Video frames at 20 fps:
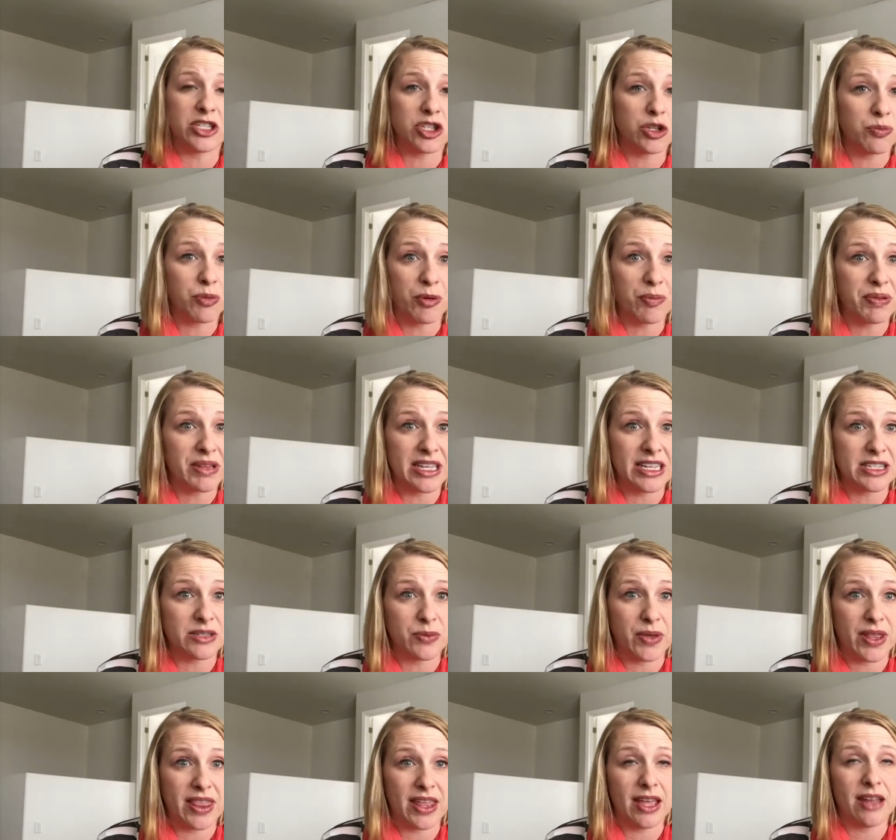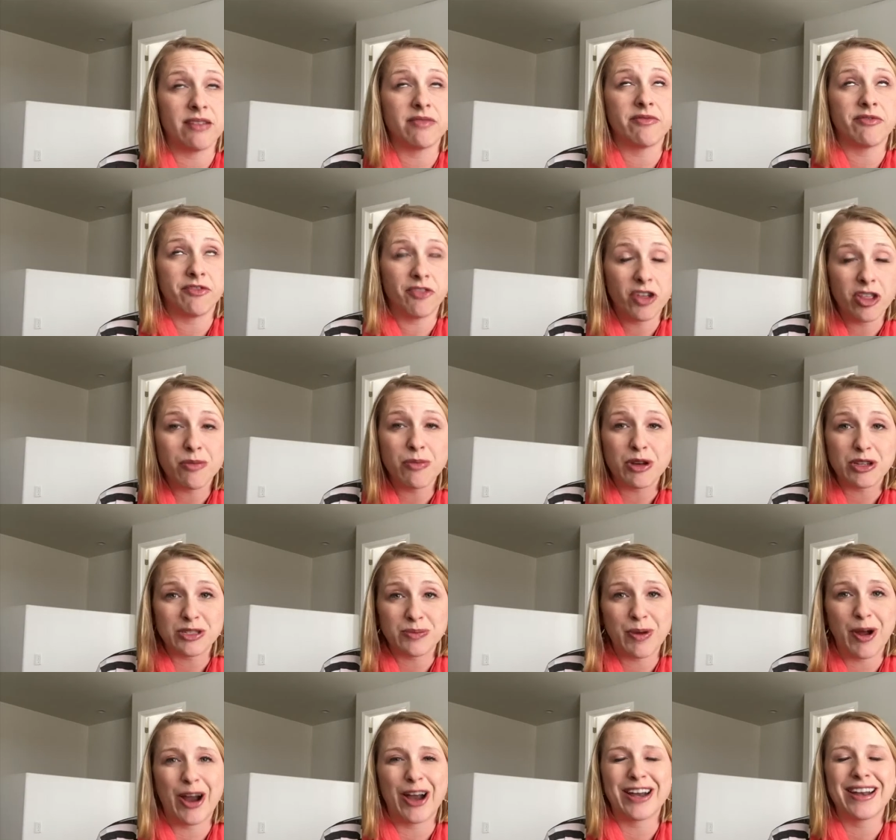super pleased with it for the
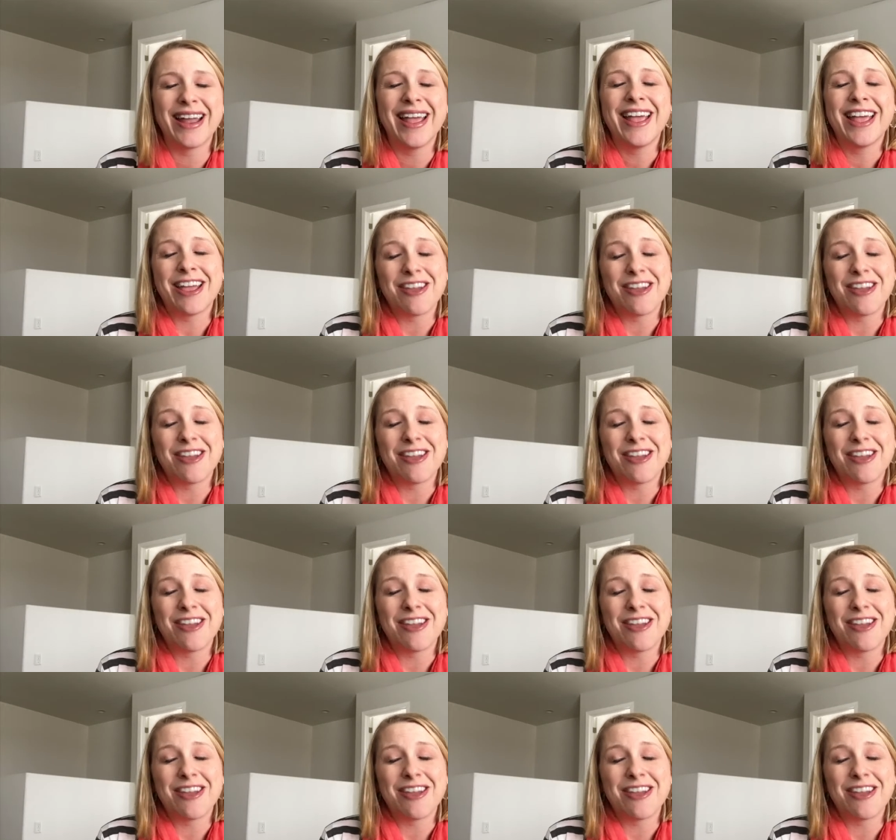most part.